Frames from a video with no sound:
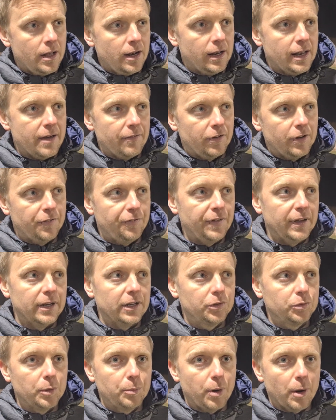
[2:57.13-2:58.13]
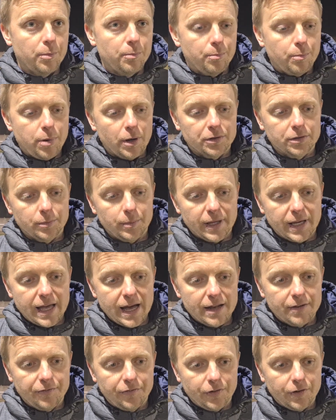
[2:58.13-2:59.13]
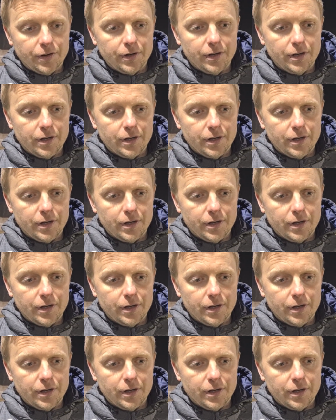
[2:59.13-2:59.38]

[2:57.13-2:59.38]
level of fitness we possibly can for